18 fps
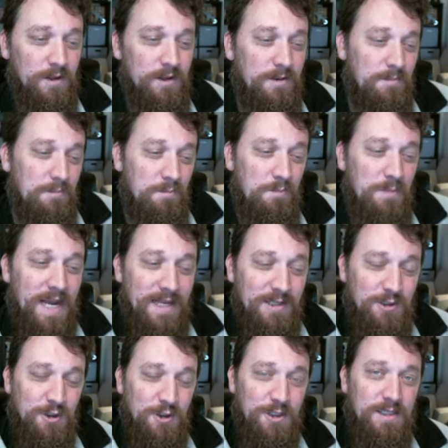
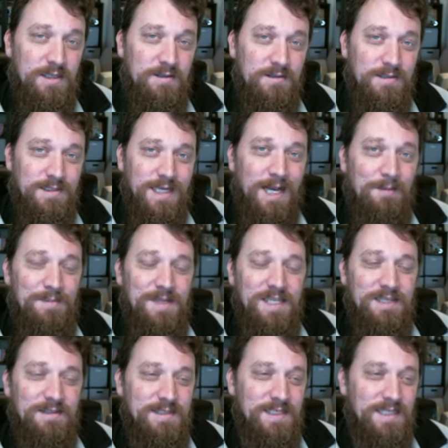magic
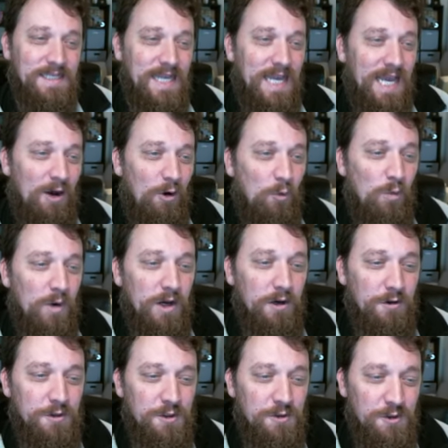dominance and how
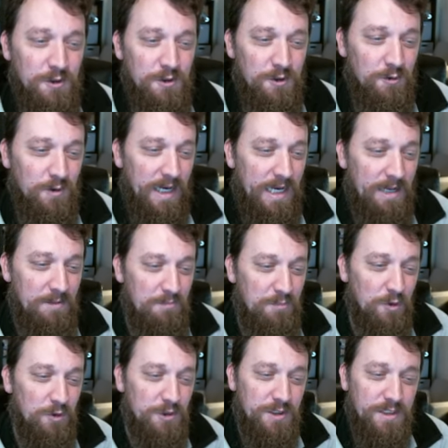well you do at
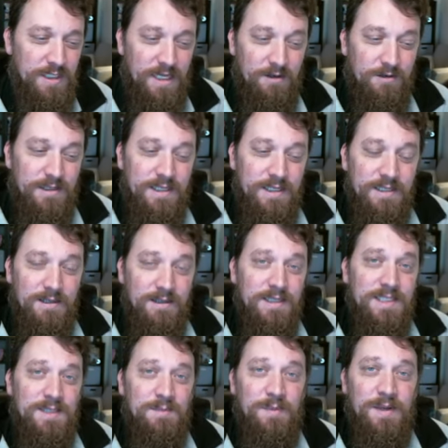pushing out
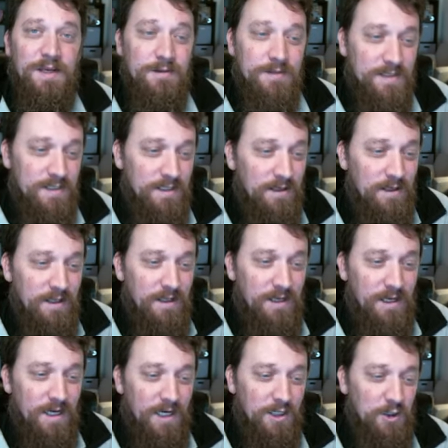endless spells.
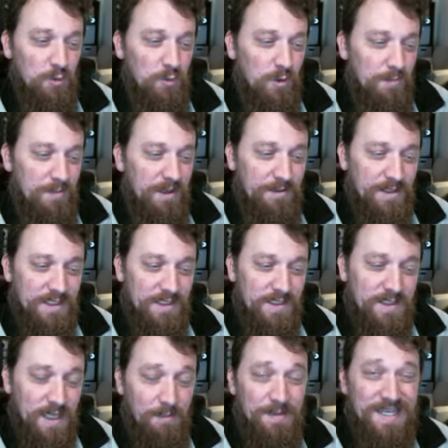Uh, you will be able to
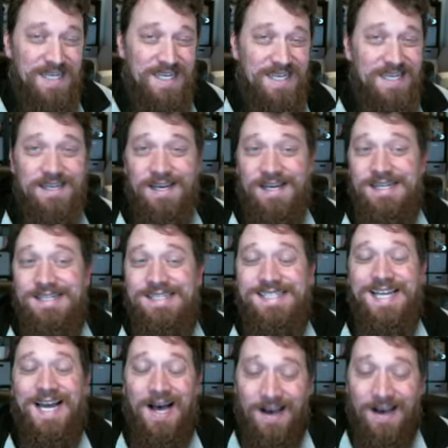summon in a
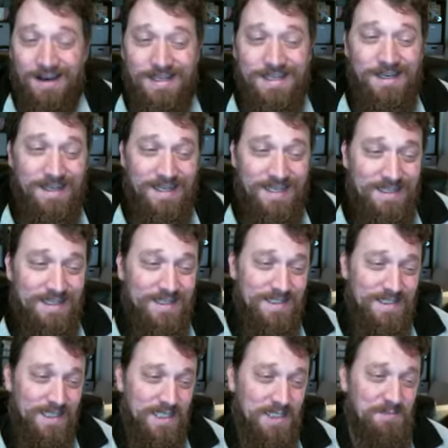ton in
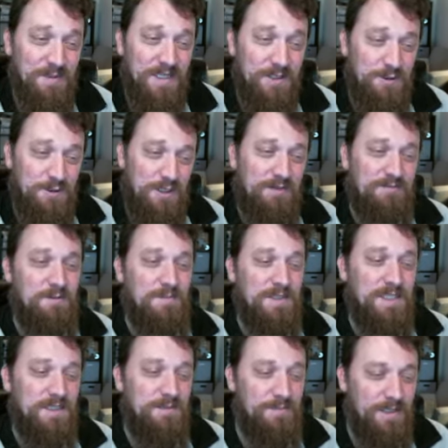this list because you have so
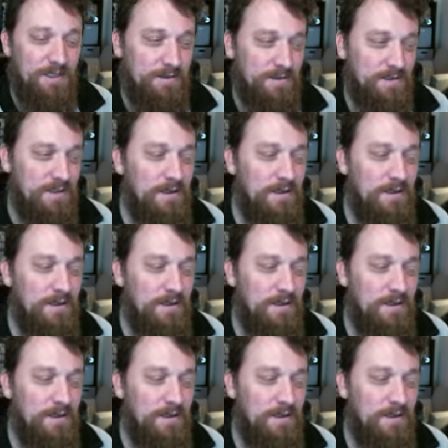many spells